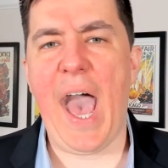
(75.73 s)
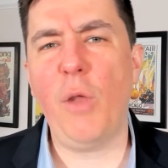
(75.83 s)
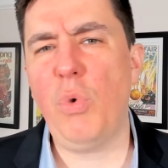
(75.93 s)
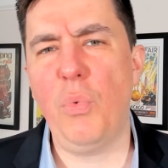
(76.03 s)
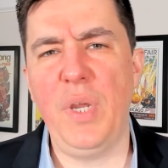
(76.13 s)

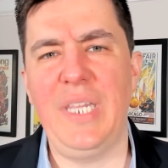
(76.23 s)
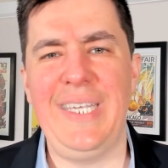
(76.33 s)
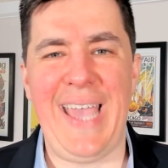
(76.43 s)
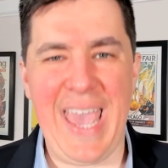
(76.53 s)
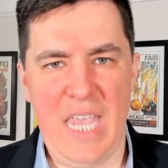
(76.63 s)
do we
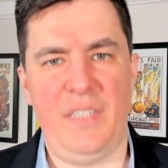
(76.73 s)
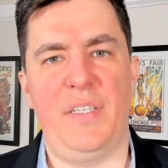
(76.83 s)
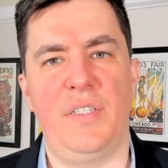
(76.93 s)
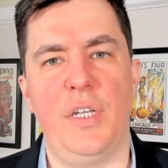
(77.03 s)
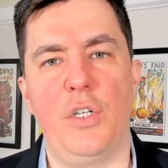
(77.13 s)
really ace
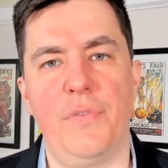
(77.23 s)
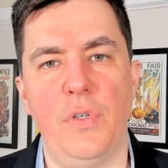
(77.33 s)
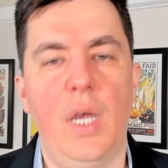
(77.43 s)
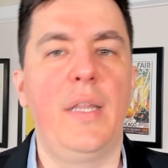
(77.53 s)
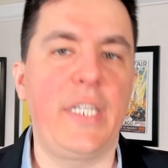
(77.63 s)
this interview?
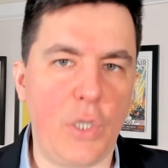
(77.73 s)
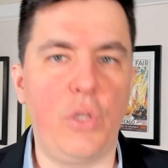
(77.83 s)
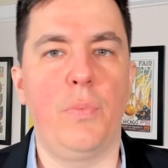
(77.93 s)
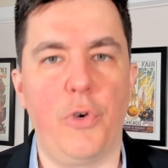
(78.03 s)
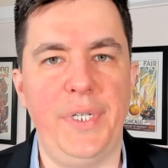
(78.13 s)
Let's go
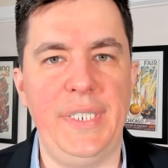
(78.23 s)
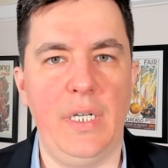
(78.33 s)
into more detail.